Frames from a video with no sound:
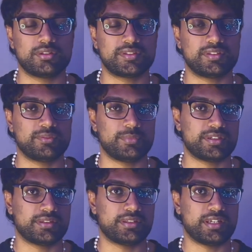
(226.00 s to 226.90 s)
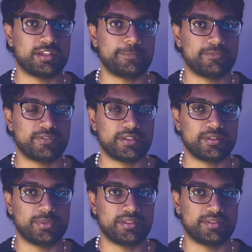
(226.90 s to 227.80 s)
this information that I have
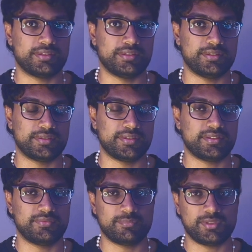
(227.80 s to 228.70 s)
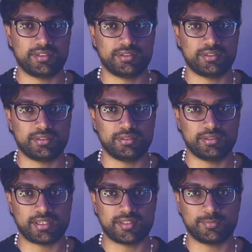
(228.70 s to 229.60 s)
provided basically is just information until
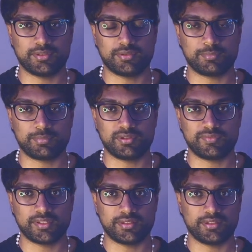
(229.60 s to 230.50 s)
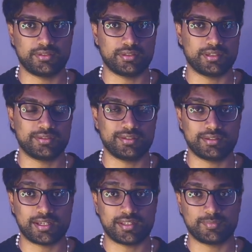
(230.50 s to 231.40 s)
it has been perfected and until
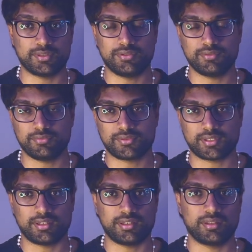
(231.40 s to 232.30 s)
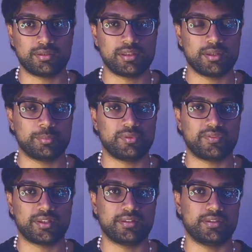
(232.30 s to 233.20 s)
it has been used and
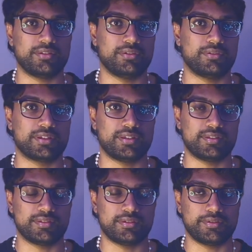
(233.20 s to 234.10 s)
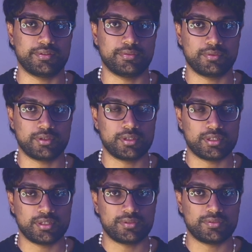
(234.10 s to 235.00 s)
perfected in your case scenario.
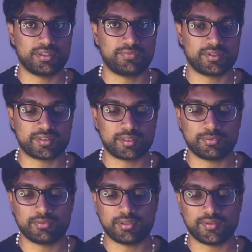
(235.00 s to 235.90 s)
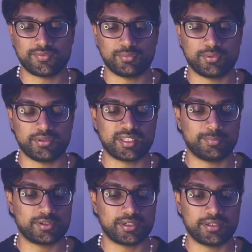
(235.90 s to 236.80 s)
So say for example, if you were to
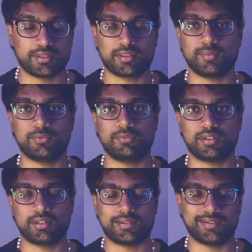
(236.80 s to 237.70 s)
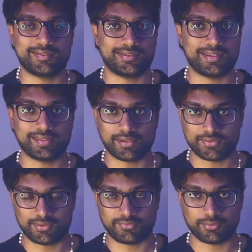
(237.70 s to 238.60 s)
keep trying and keep doing at least
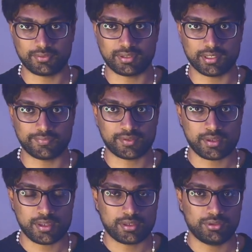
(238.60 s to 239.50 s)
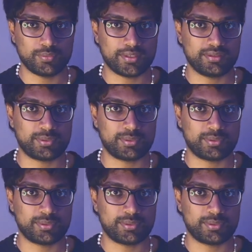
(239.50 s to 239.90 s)
10,000 photographs, you end up